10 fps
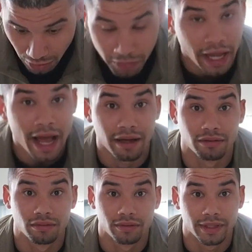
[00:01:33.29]
But
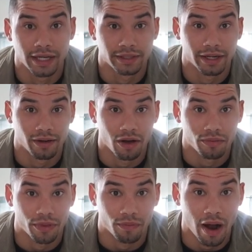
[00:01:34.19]
yeah, you guys are here
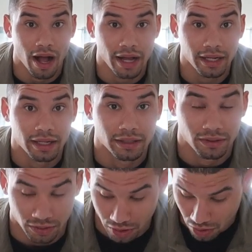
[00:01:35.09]
along for the ride,
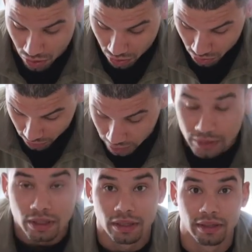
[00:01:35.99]

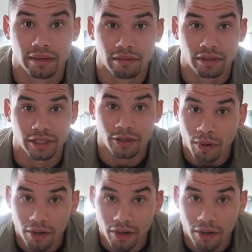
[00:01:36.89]
so let's get to